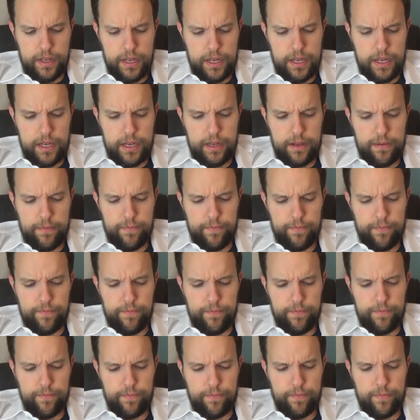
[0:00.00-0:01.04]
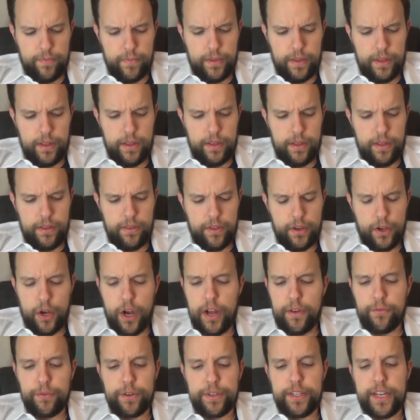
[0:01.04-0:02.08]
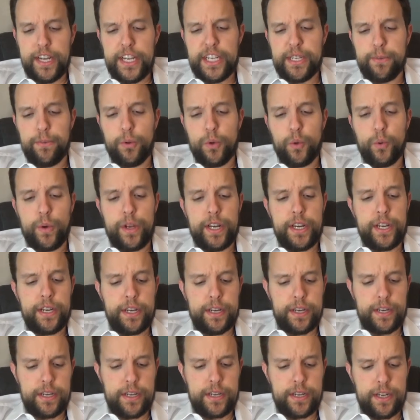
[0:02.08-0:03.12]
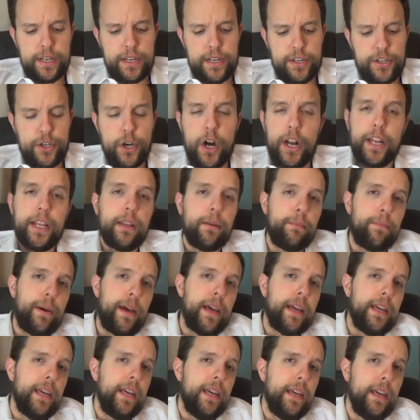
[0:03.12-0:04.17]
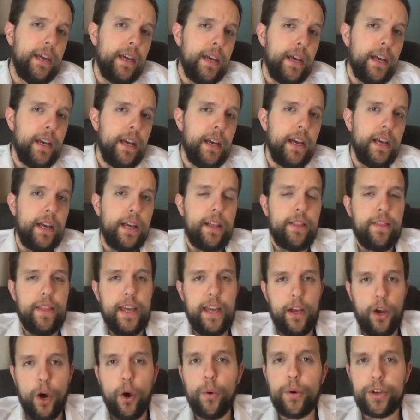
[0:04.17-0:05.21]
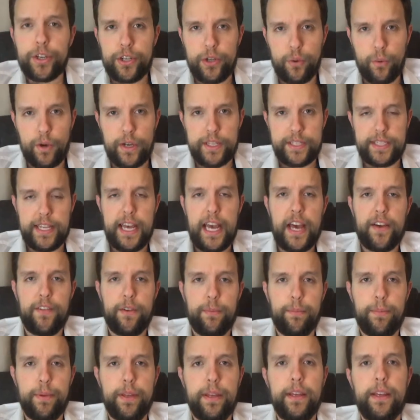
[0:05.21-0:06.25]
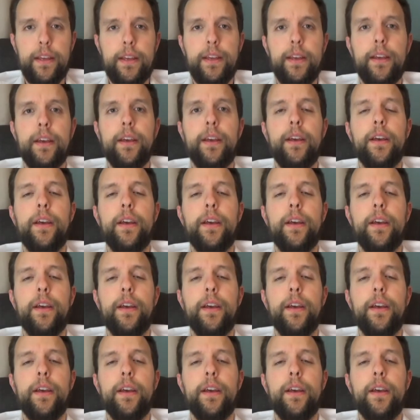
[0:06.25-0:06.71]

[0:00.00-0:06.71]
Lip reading: The confrontation between Dottie and Peggy, they owe it to us to have it be